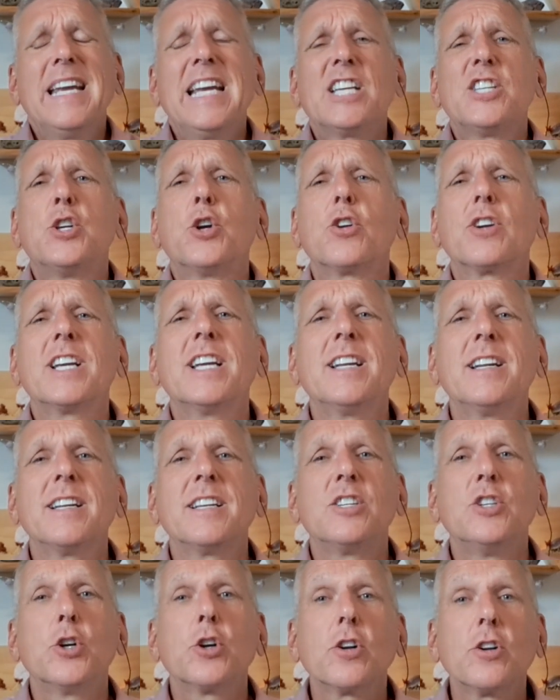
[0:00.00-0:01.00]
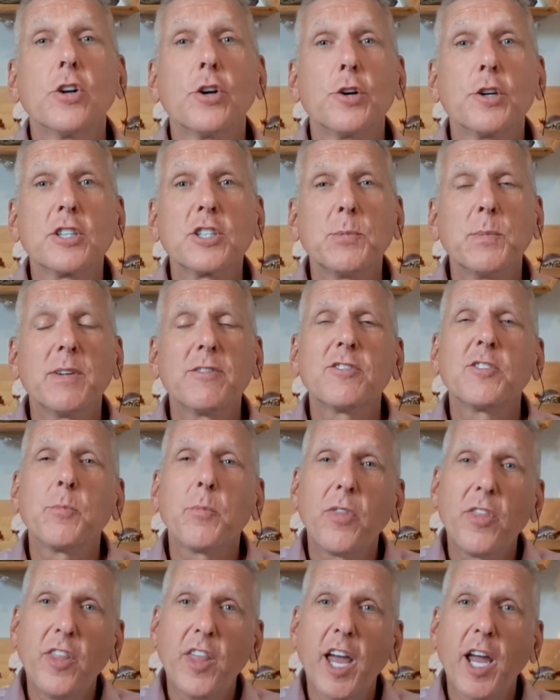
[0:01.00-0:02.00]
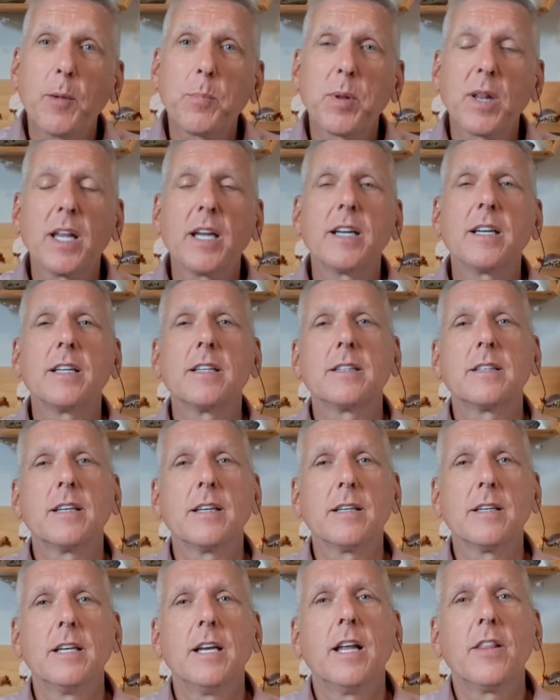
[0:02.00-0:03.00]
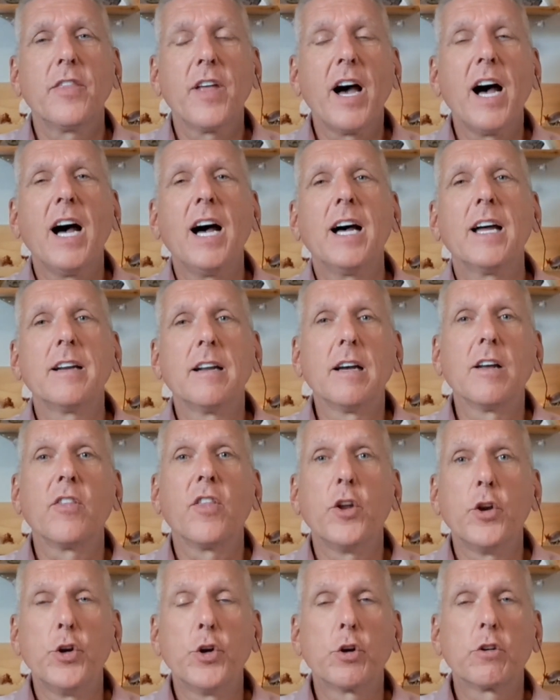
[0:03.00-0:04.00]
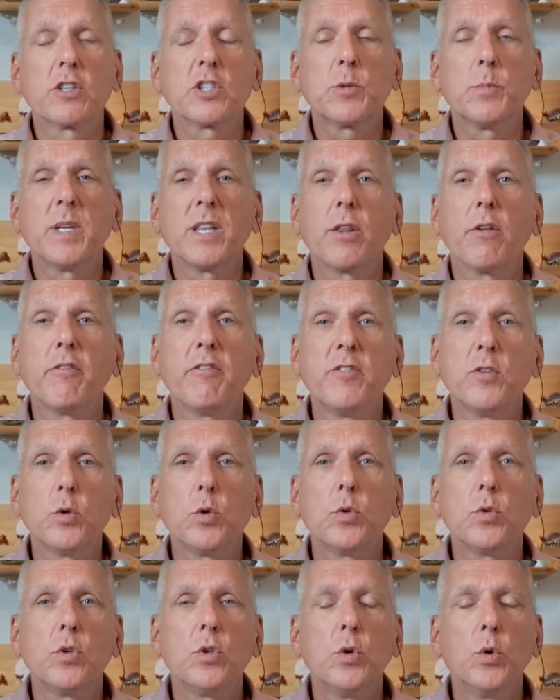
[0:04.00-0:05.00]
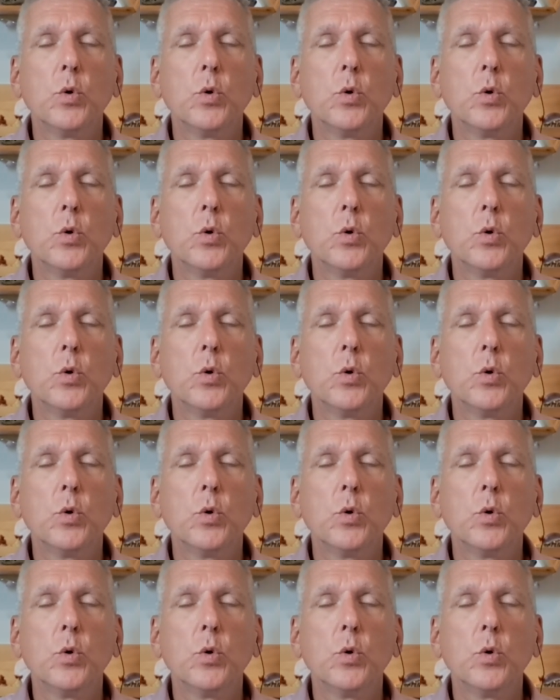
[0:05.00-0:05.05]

you're getting your nourishment from that planet, the Anna, the nourishment, the food.